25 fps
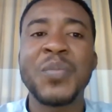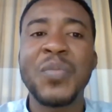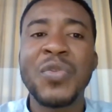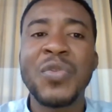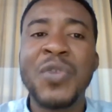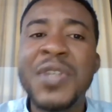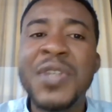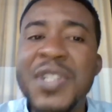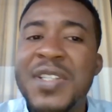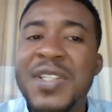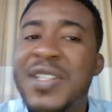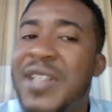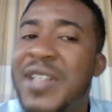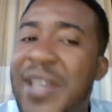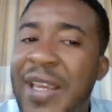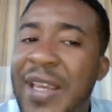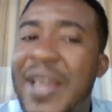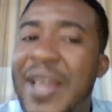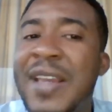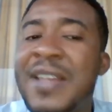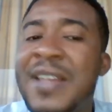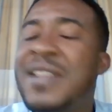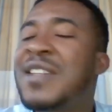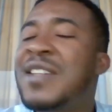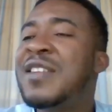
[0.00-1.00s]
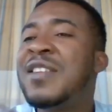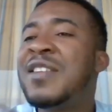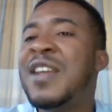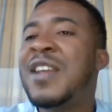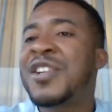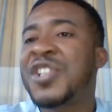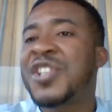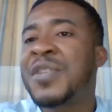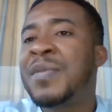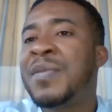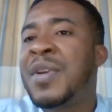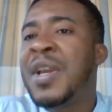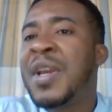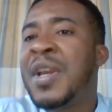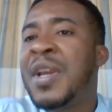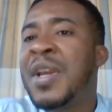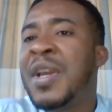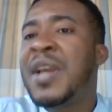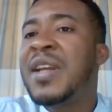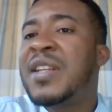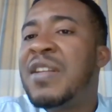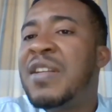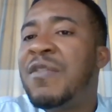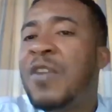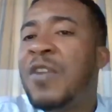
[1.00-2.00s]
which is key in leadership
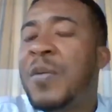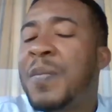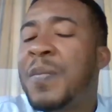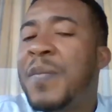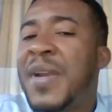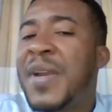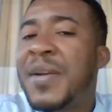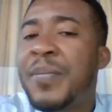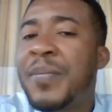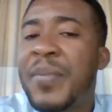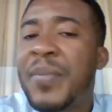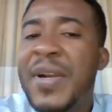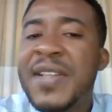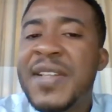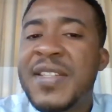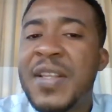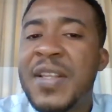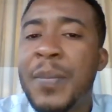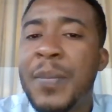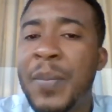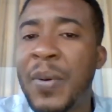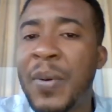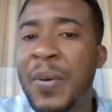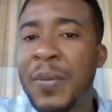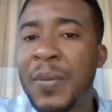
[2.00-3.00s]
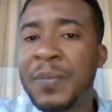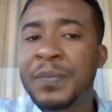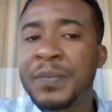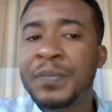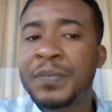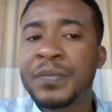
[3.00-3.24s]
development principle.